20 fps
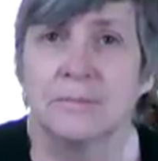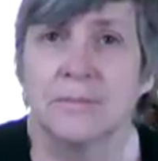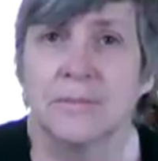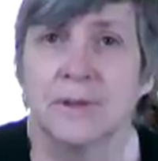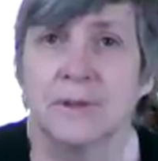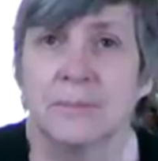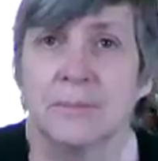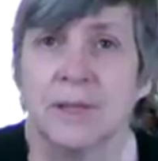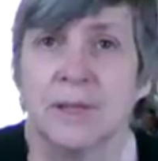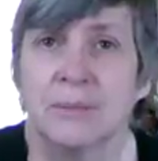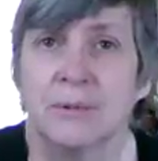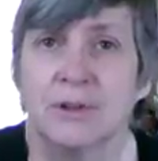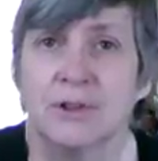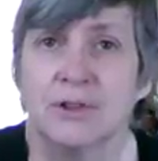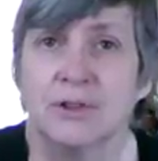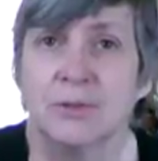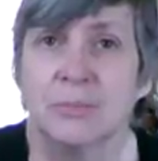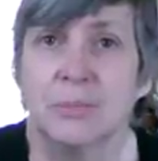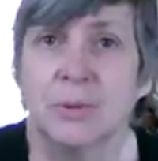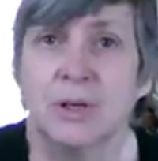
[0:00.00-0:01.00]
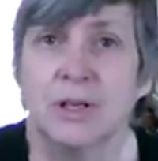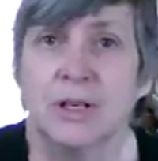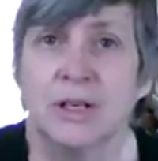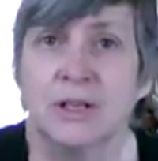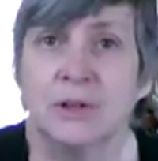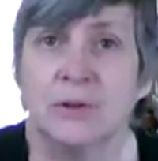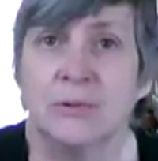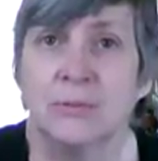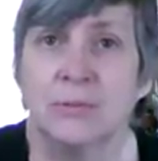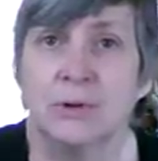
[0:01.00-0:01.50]
And maybe your
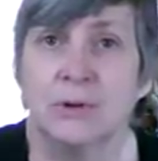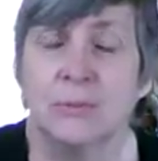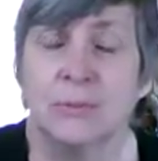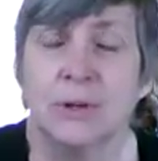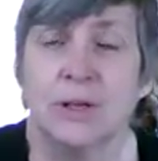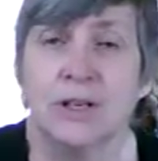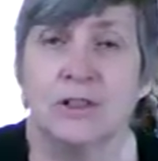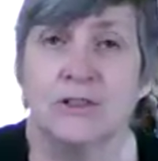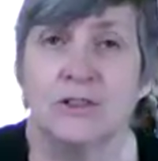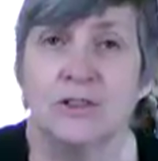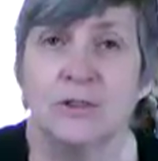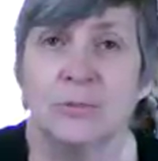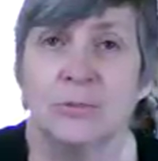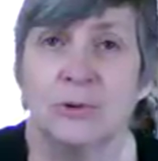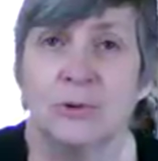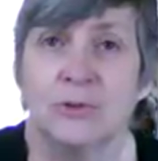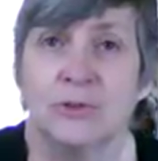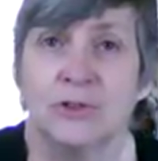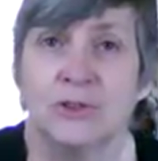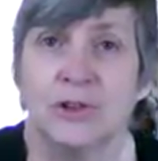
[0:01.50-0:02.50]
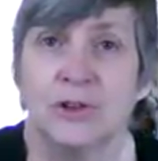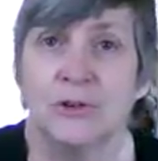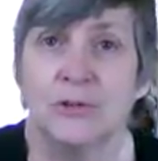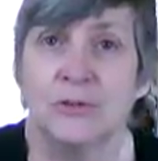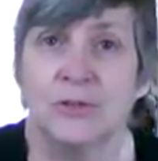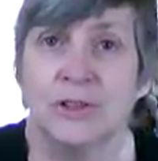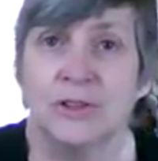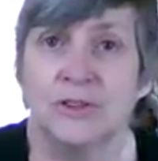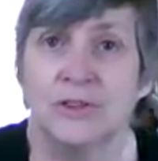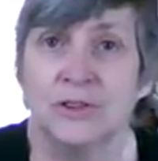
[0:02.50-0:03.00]
mind just wanders off
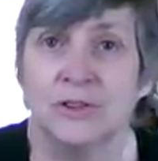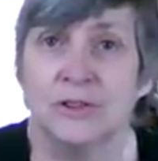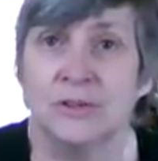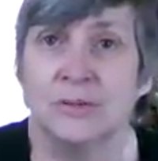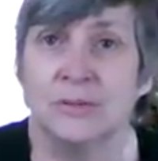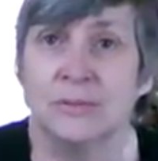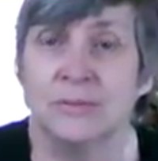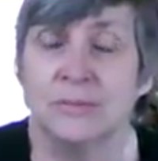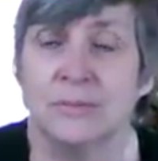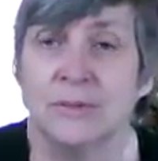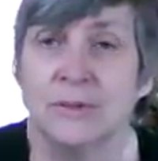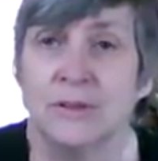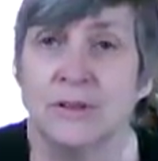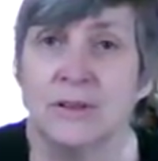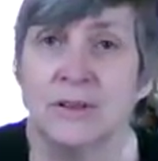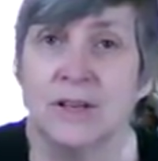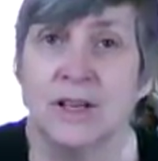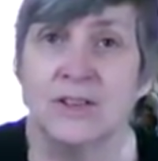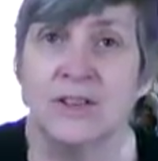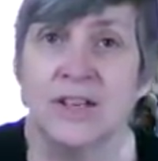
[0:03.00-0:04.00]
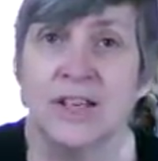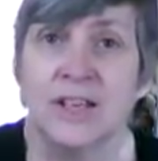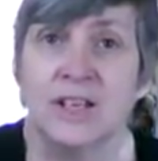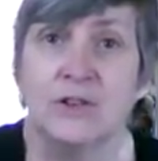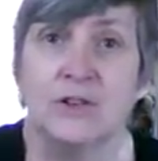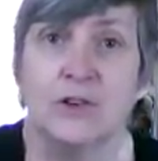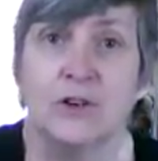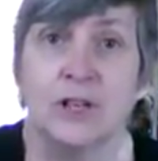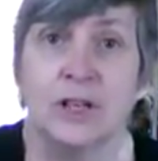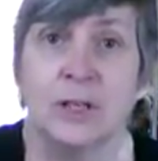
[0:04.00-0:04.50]
into a
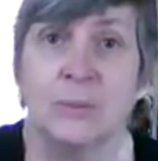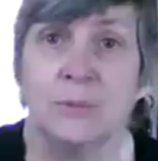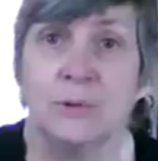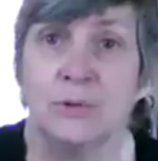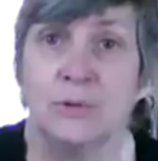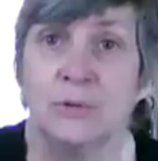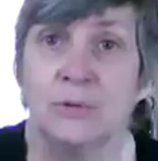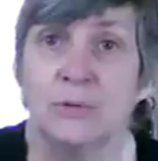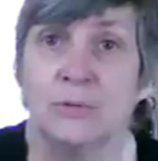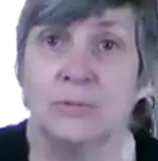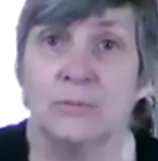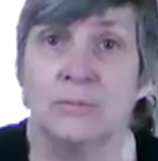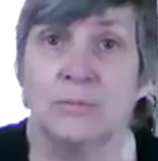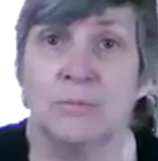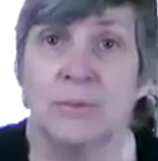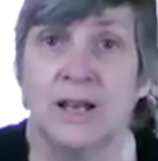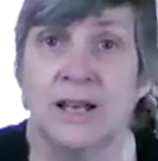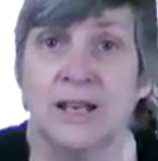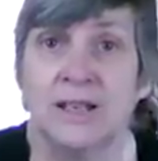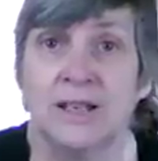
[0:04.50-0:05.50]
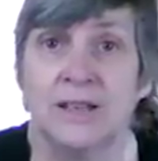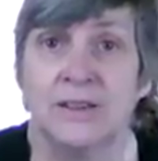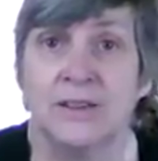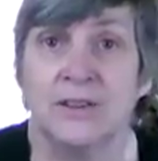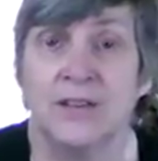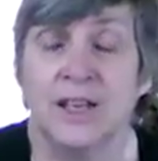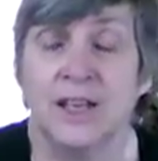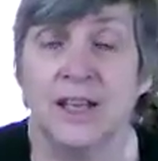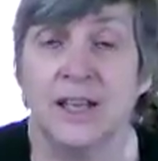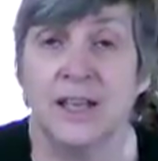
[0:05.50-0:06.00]
daydream or planning the
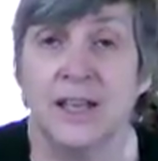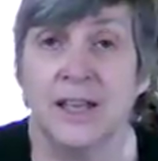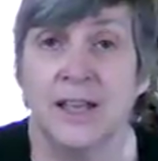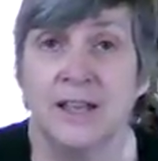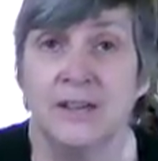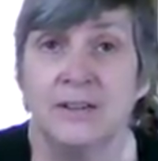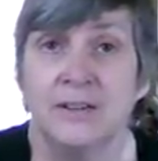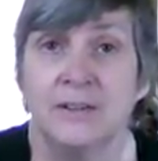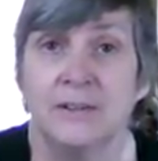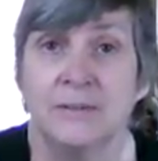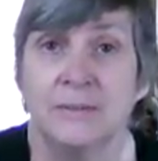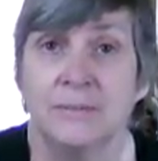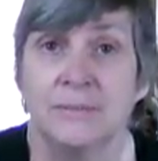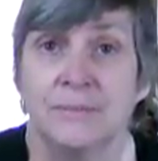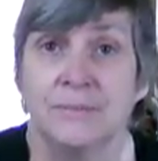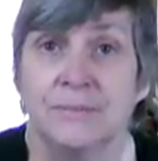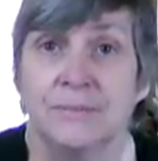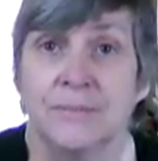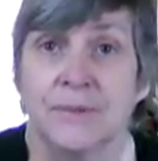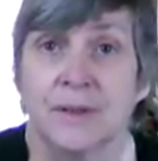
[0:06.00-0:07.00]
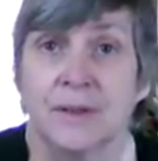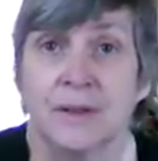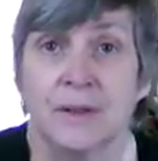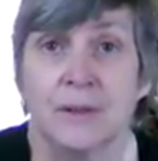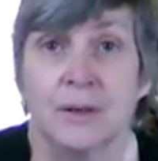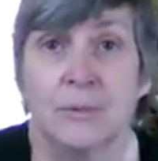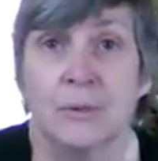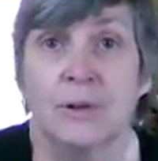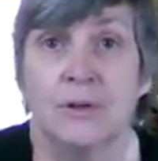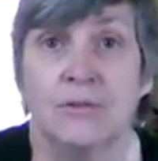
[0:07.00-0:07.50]
day ahead.
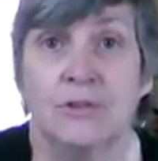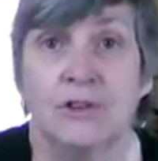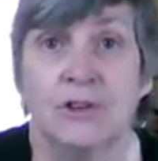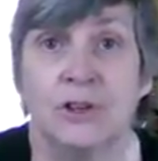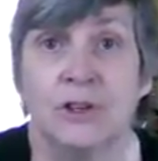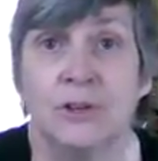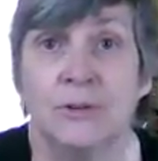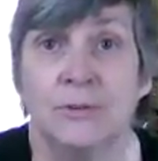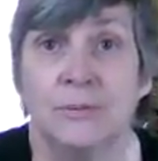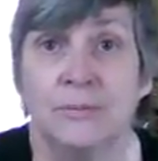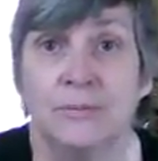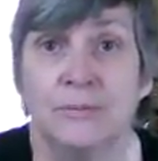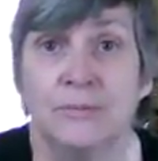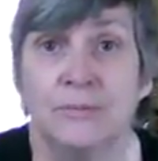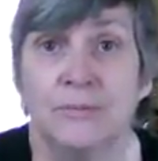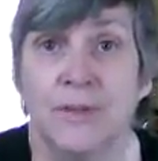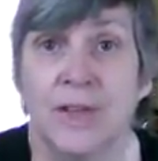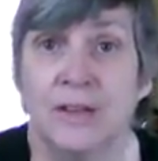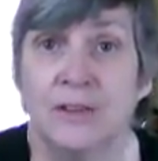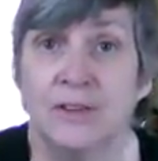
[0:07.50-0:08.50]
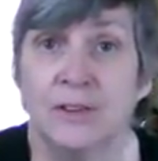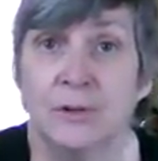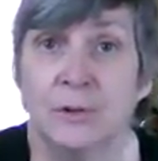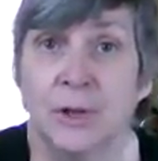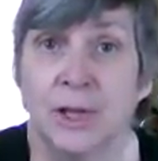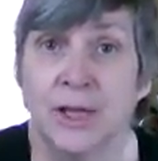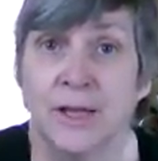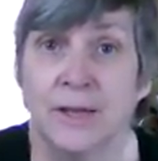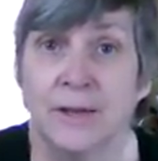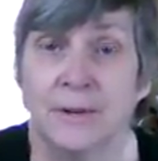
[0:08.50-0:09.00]
But that's
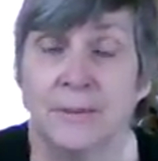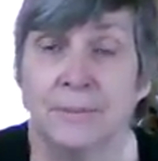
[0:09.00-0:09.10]
okay.